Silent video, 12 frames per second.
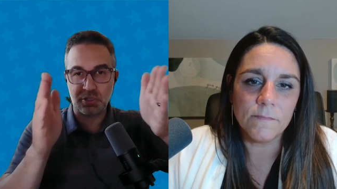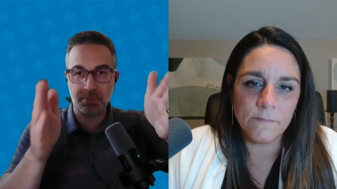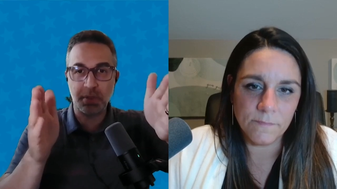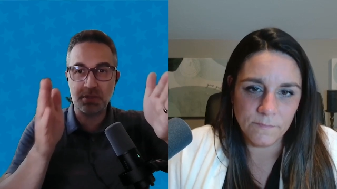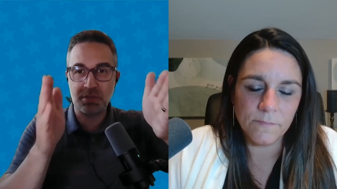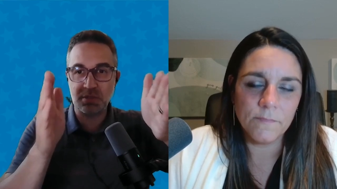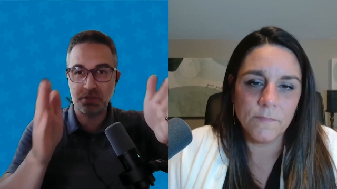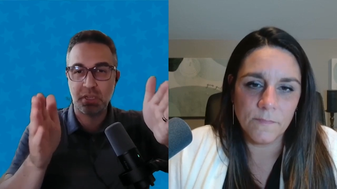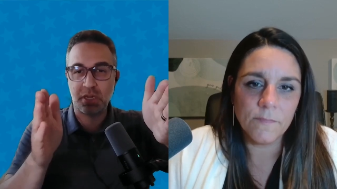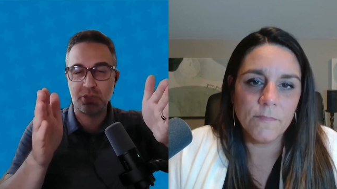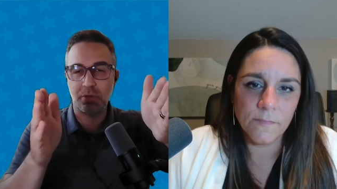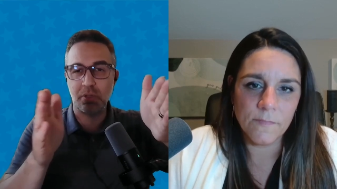Speaker 1: Smith's
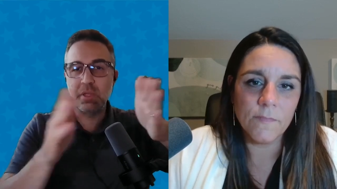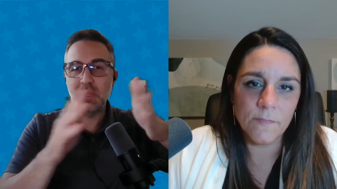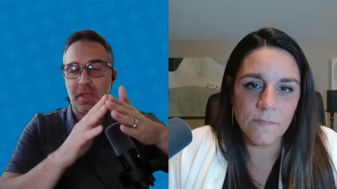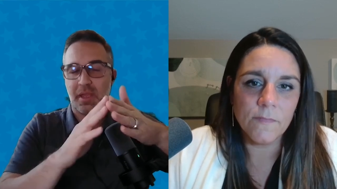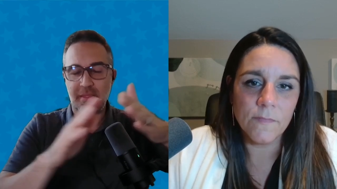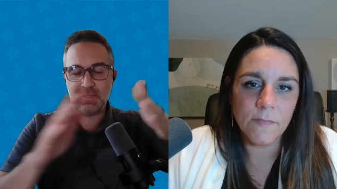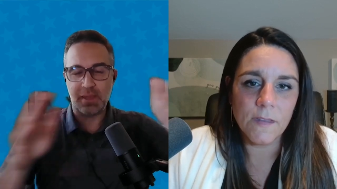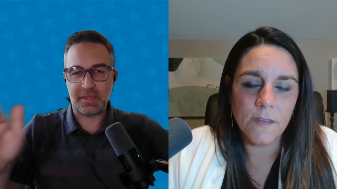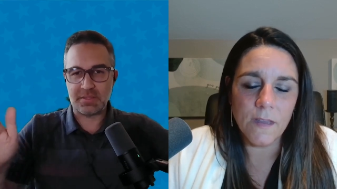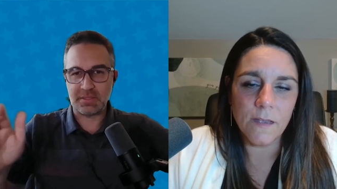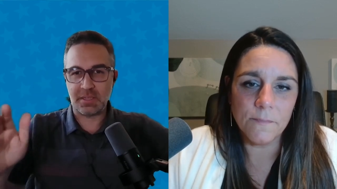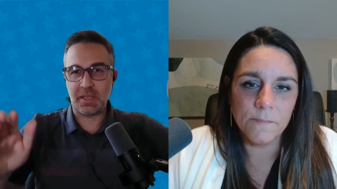schedule and
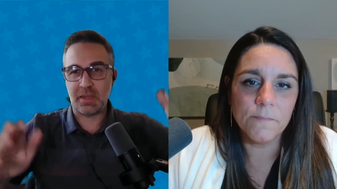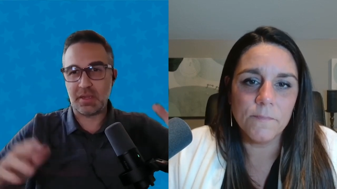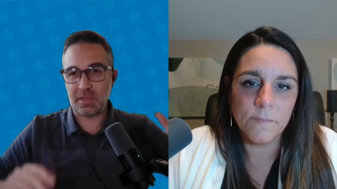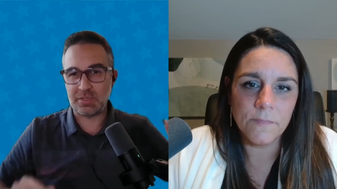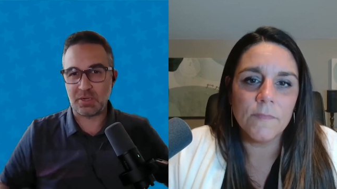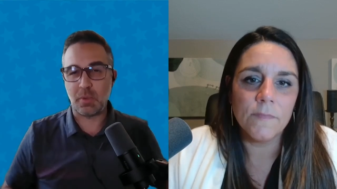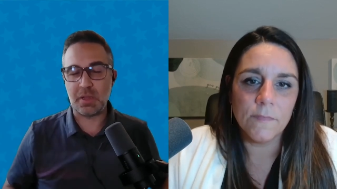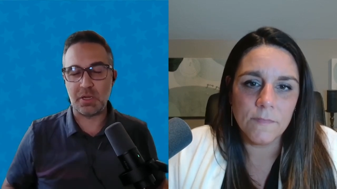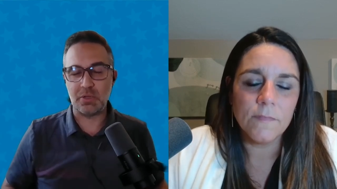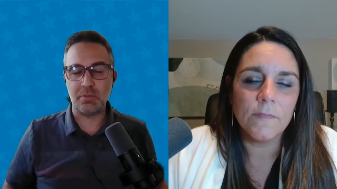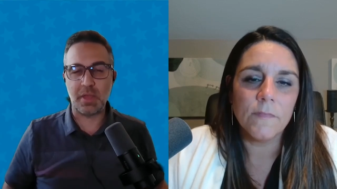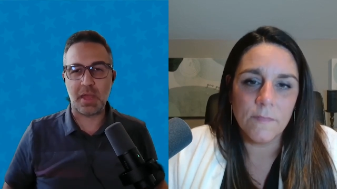that's it? Is there a way to
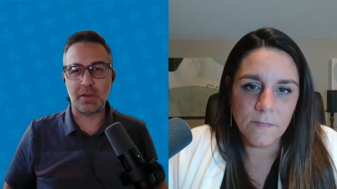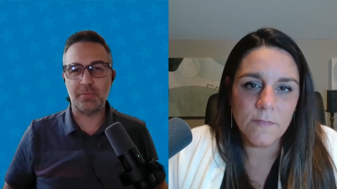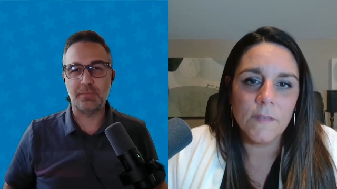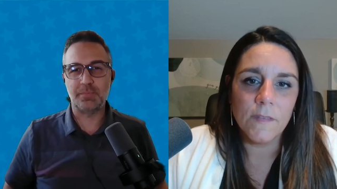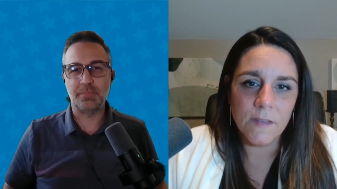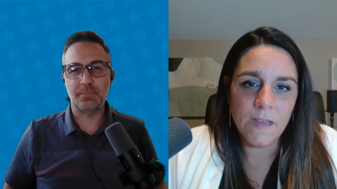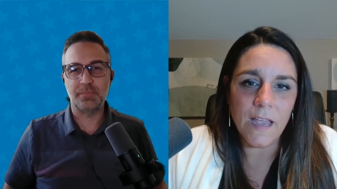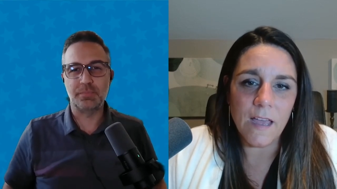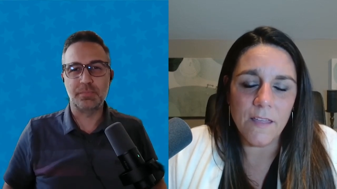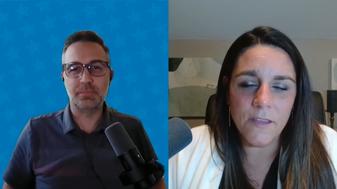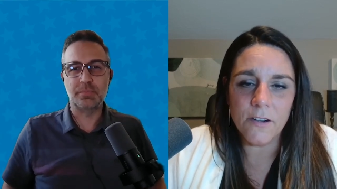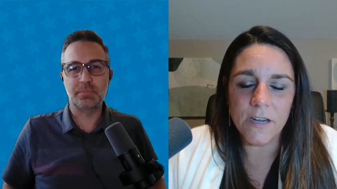do that?
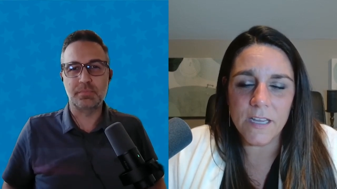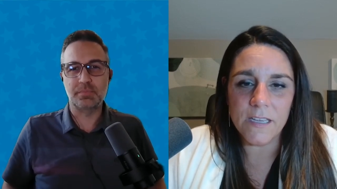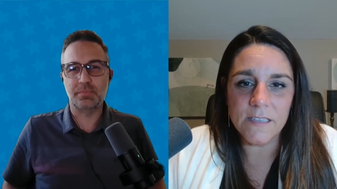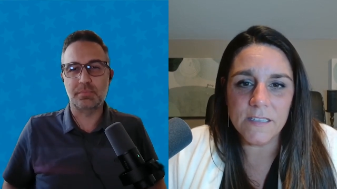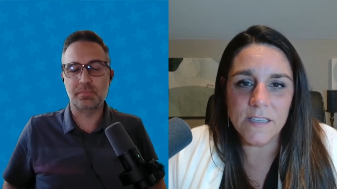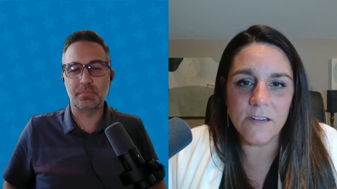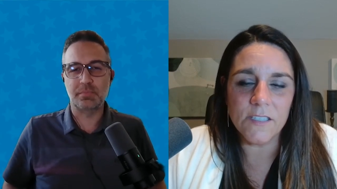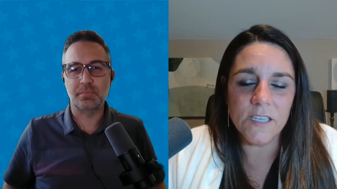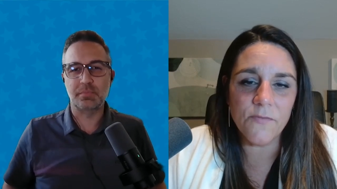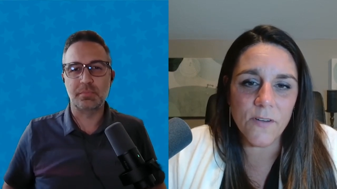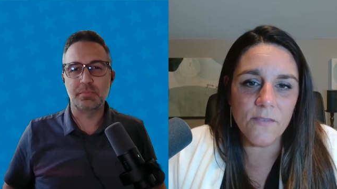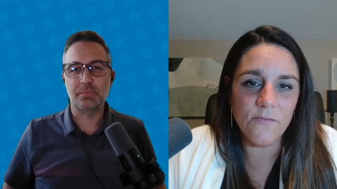
Speaker 2: Yeah, there is. There's
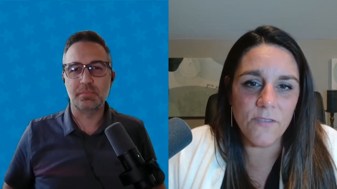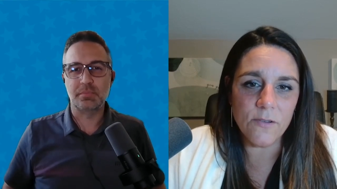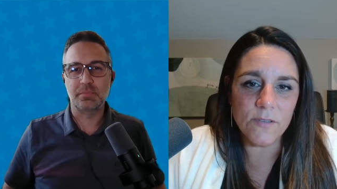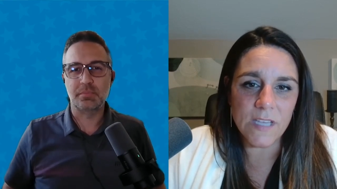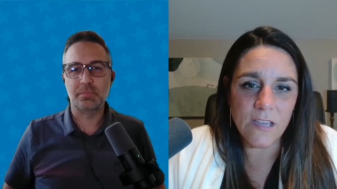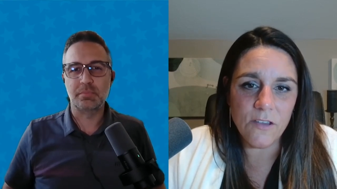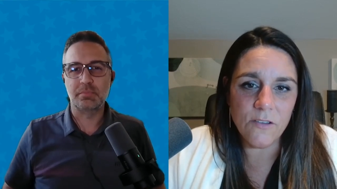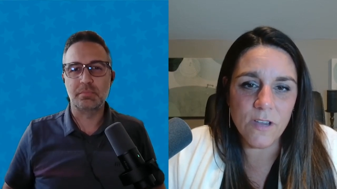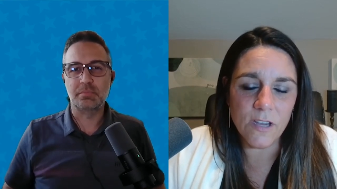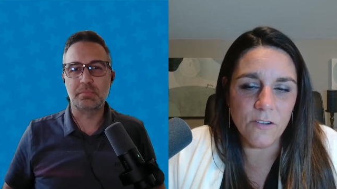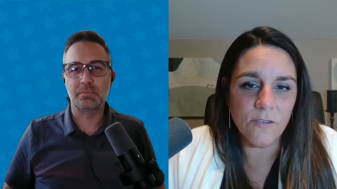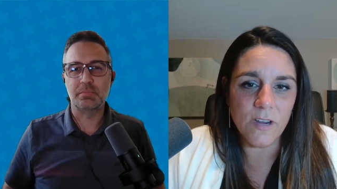different views that you
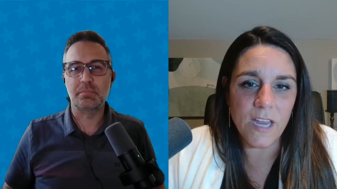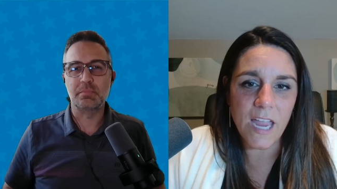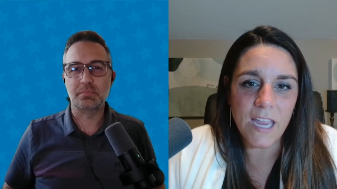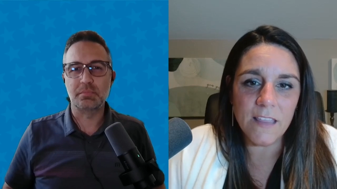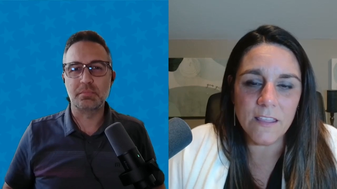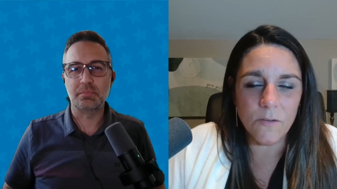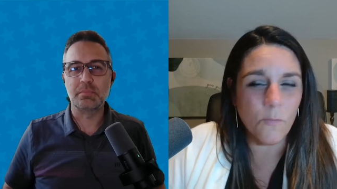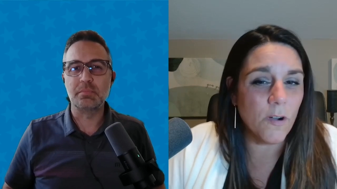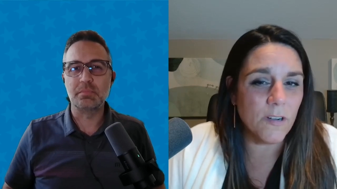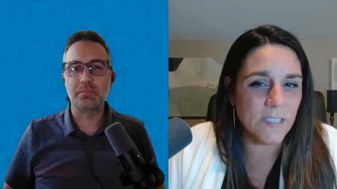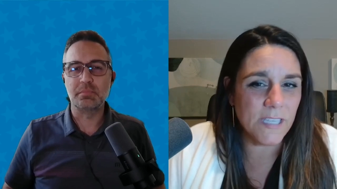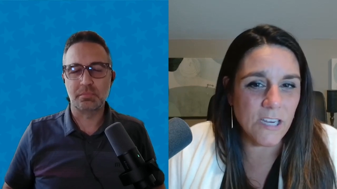can create. They're
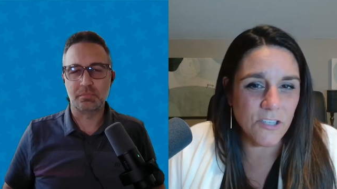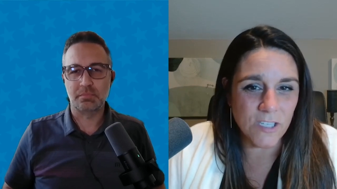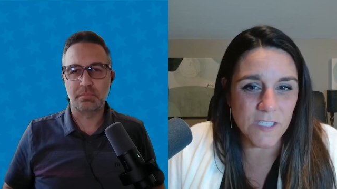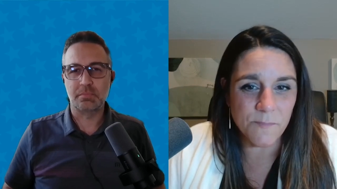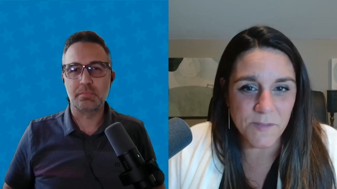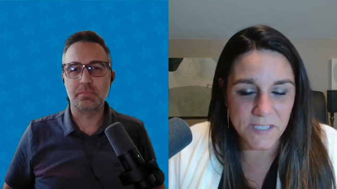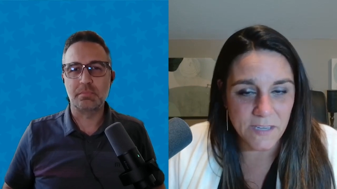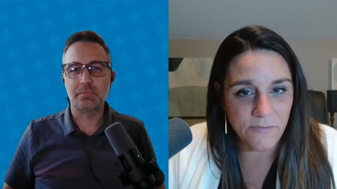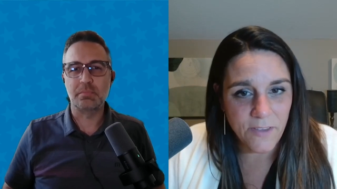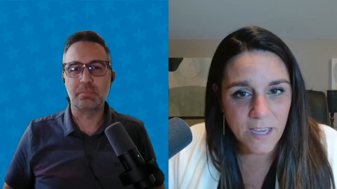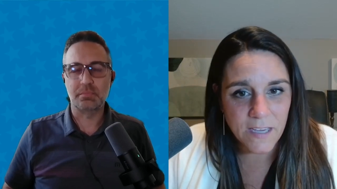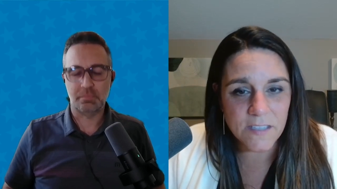workstation
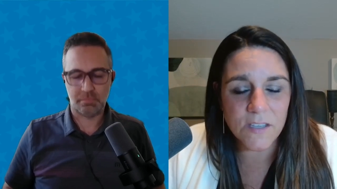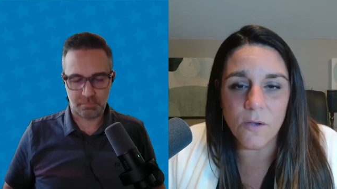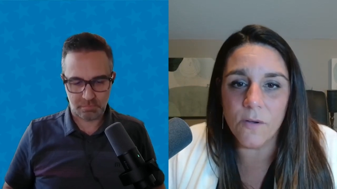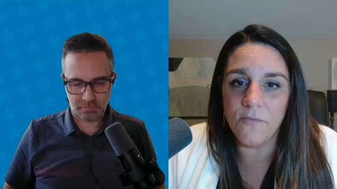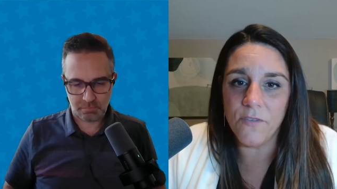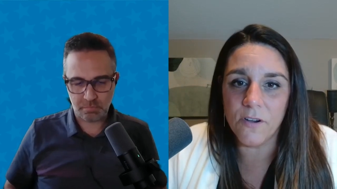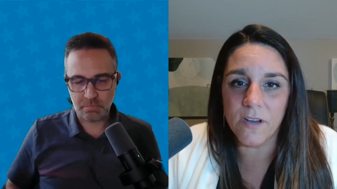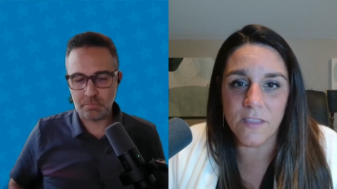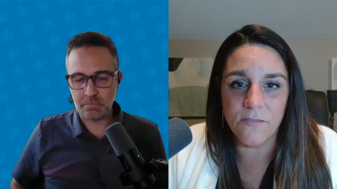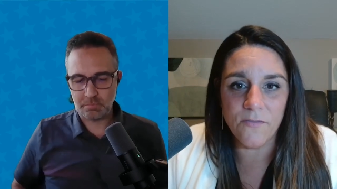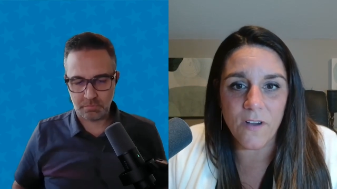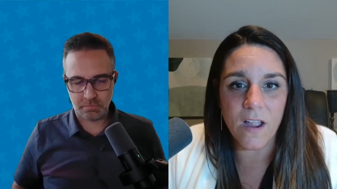specific. So if you're at mm-hmm.
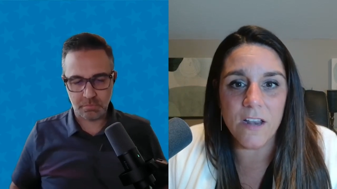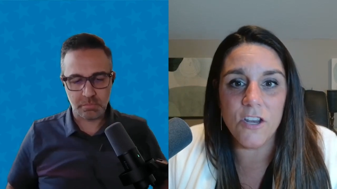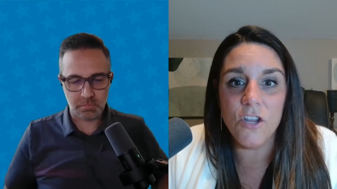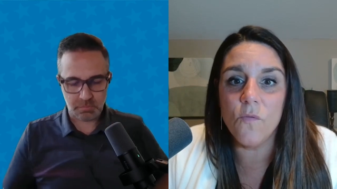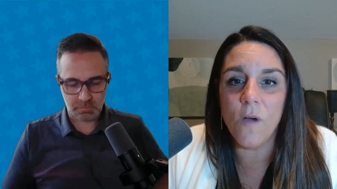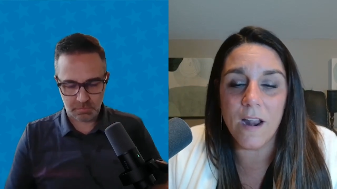the front and you